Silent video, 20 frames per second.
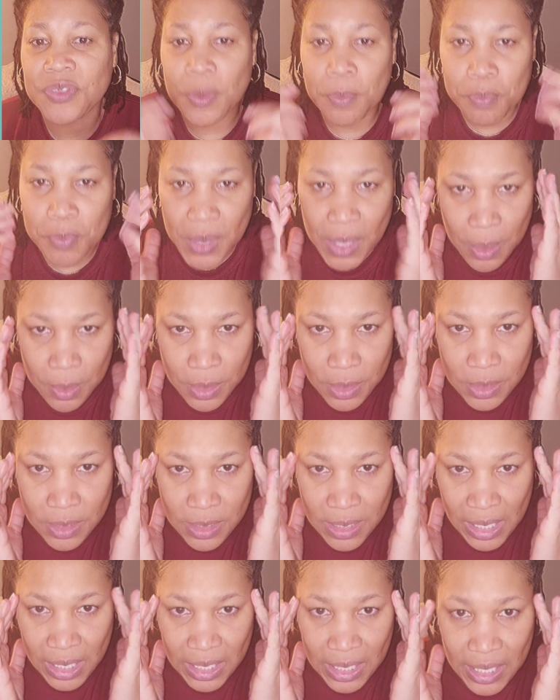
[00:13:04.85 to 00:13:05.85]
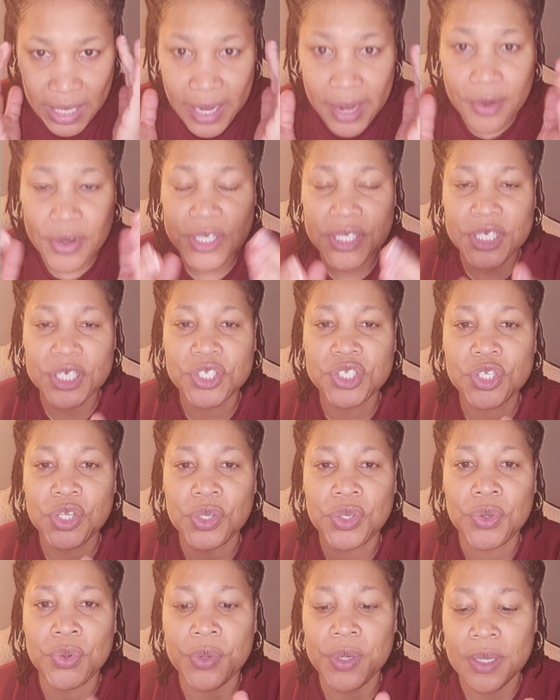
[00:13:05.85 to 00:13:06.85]
them clarity so
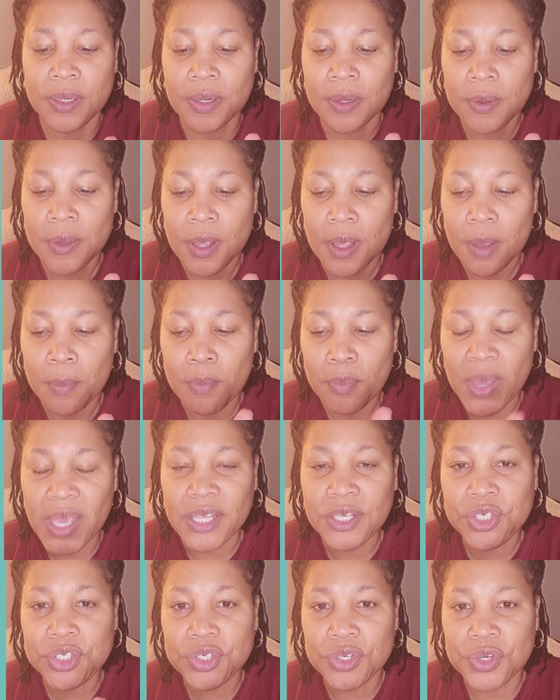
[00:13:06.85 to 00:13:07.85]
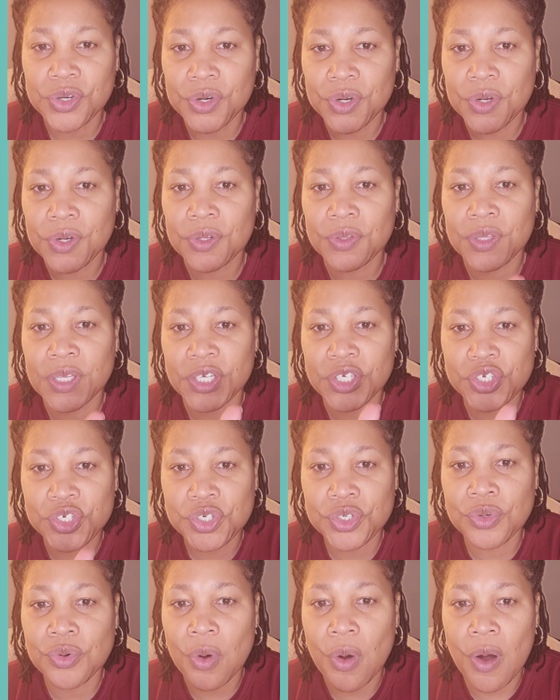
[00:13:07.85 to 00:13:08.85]
you can make sure that
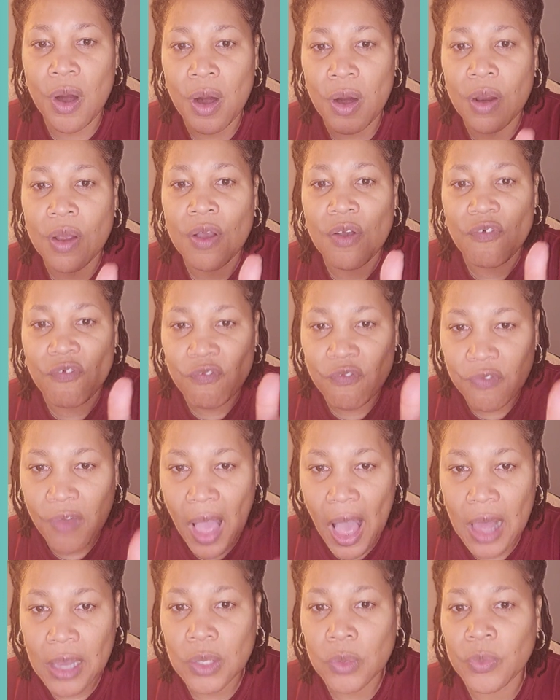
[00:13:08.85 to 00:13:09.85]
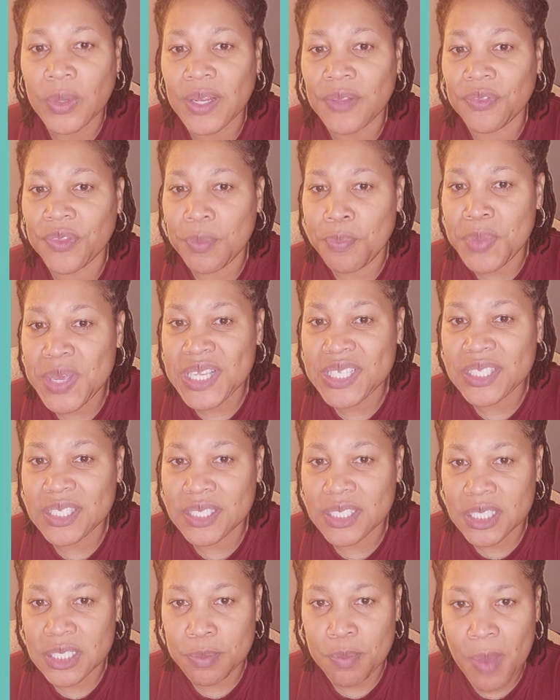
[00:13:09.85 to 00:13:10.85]
you are following the
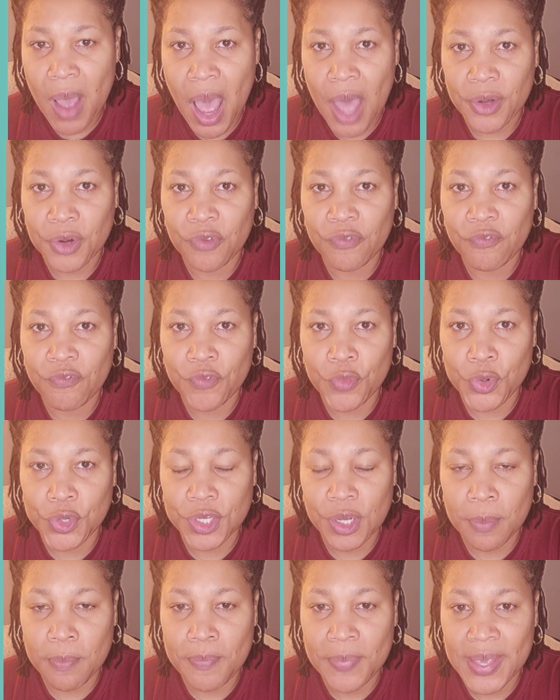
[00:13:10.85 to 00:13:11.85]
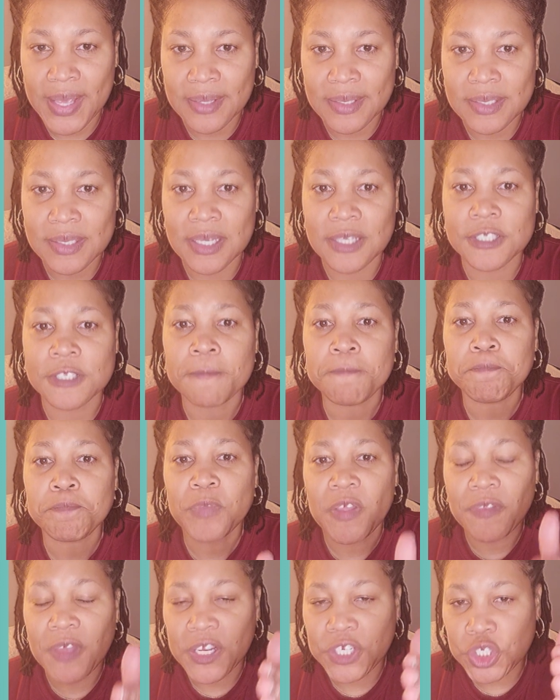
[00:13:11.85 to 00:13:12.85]
business model for your business,
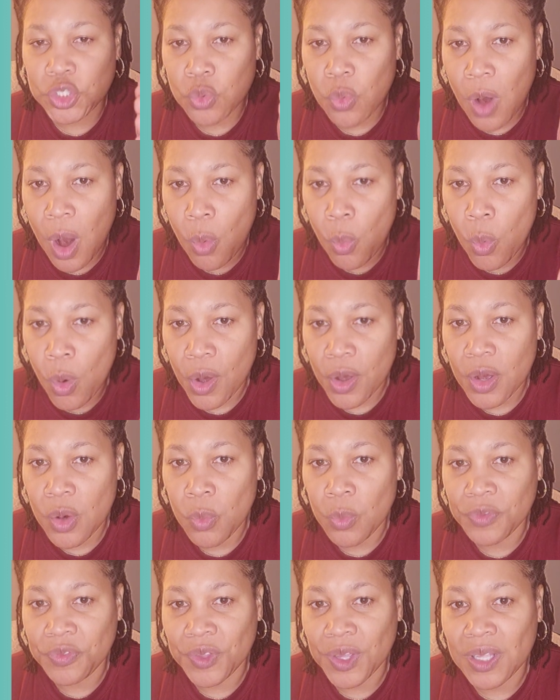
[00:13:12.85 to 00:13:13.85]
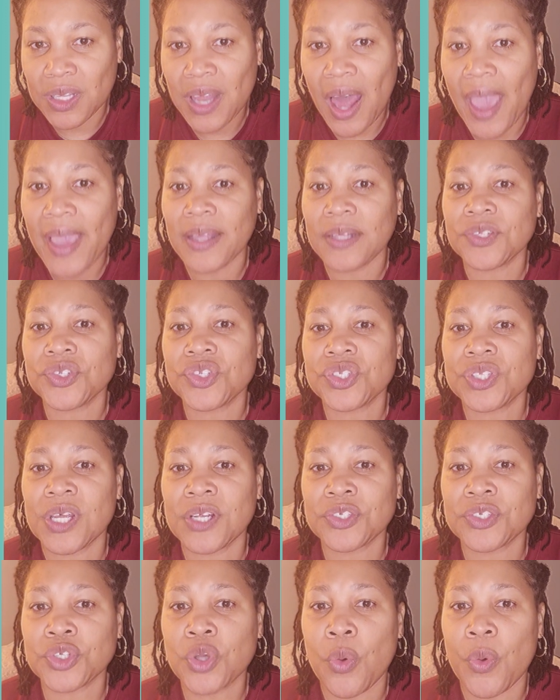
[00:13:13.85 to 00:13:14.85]
that you are working with the clients
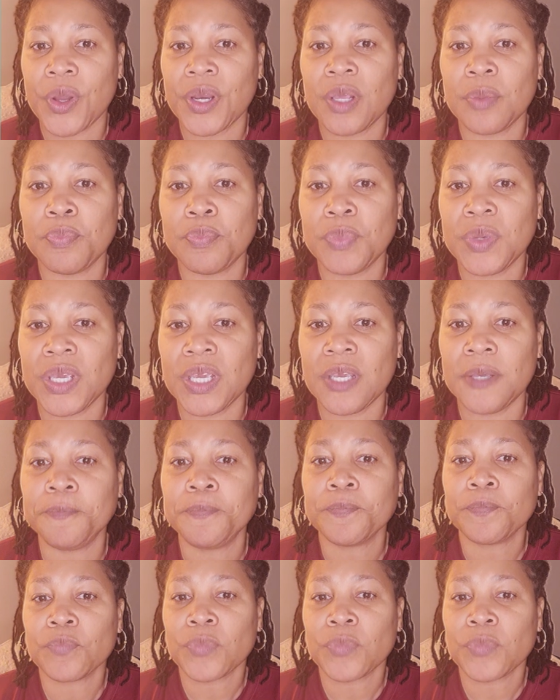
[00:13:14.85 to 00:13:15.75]
that's going to be